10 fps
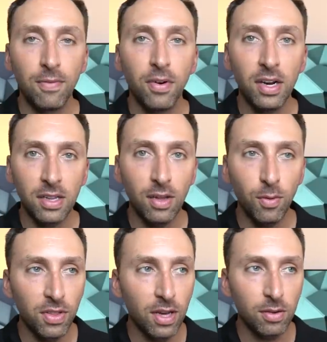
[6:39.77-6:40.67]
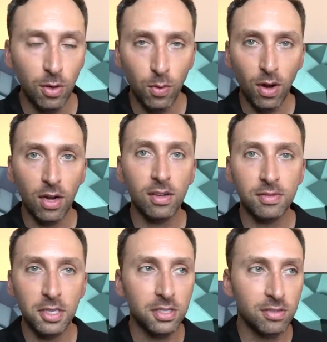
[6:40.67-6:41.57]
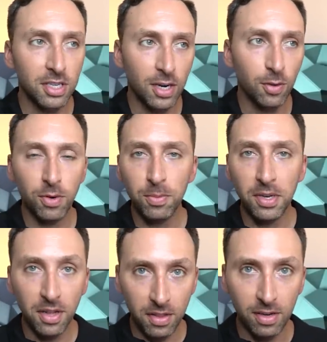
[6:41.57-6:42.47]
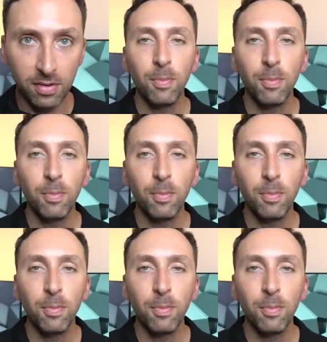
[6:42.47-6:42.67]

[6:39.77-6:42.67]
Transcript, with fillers: And frankly, without you all, this channel would be nothing.